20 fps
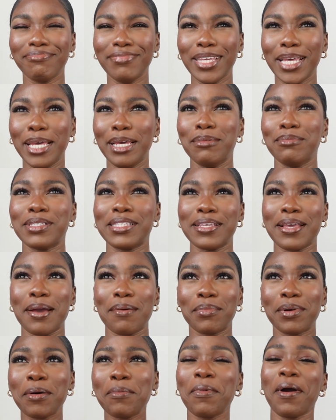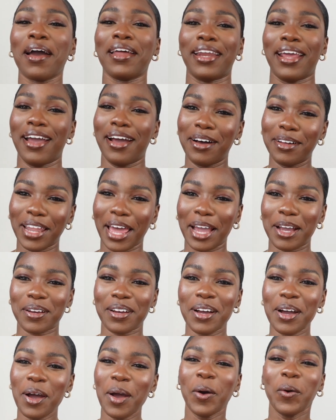Mcm, come on now. Like,
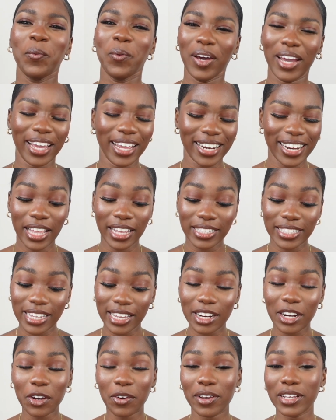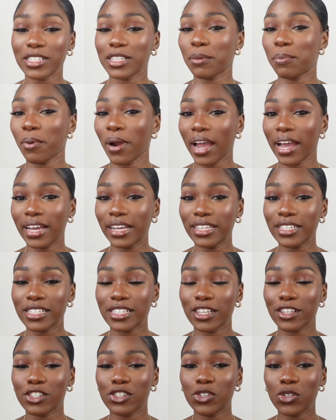what? They did increase the price
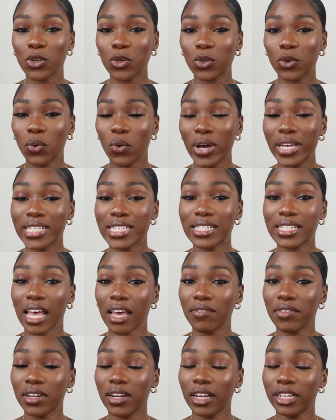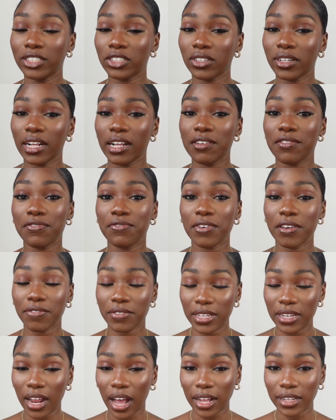to
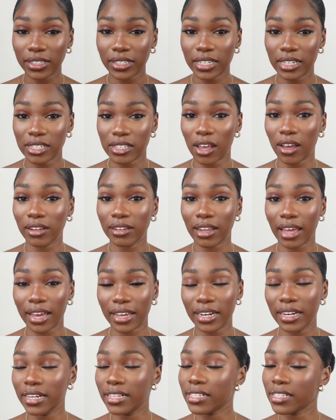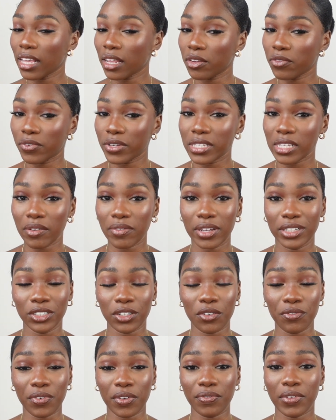$750 online. It is selling for
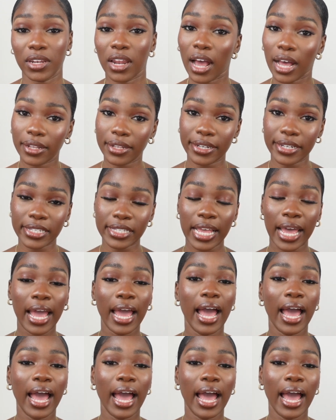$750.